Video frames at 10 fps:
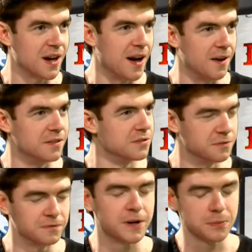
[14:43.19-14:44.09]
Uh,
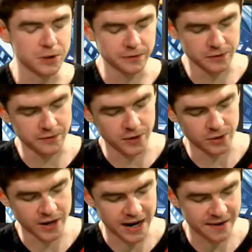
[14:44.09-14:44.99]
very beautifully
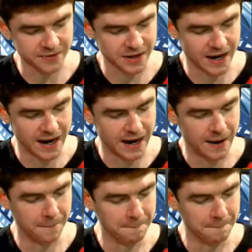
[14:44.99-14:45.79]
photographed. Um,